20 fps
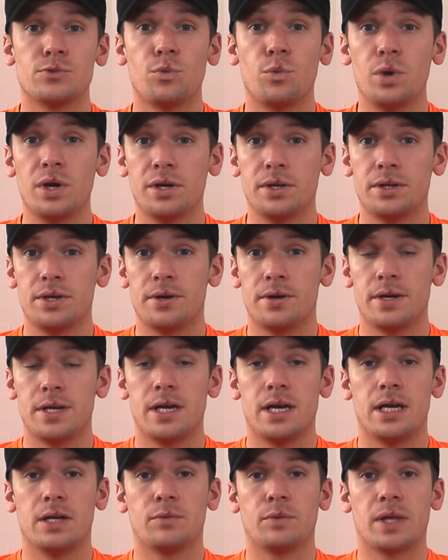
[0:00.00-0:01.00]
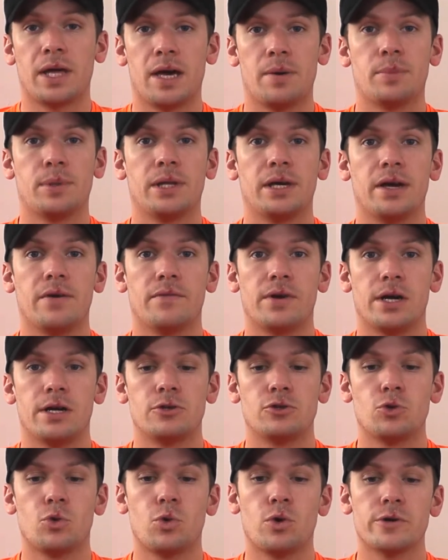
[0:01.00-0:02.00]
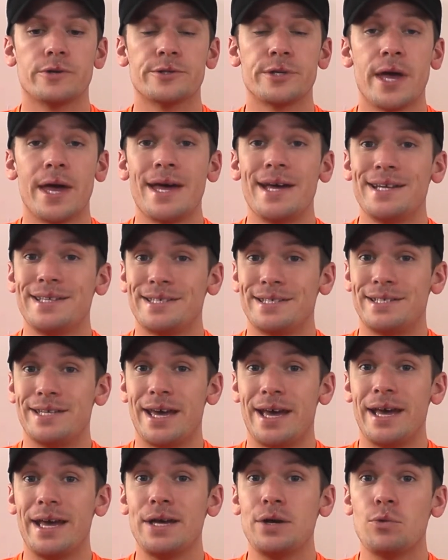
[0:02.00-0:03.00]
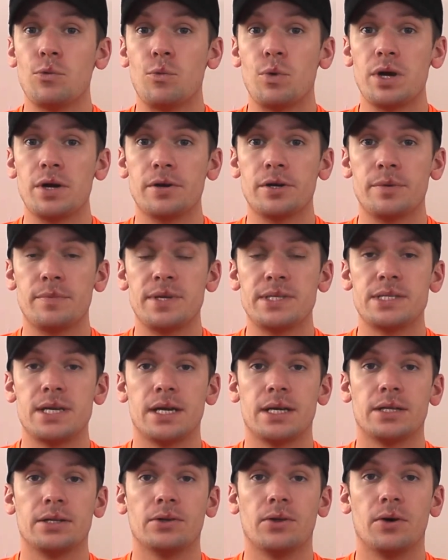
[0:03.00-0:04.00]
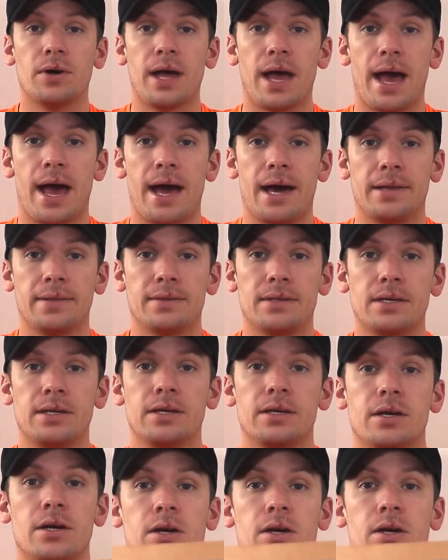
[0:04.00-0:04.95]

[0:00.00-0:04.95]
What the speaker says: Will here again with Happily Ever Outdoors. Today we are going to be taking a look at the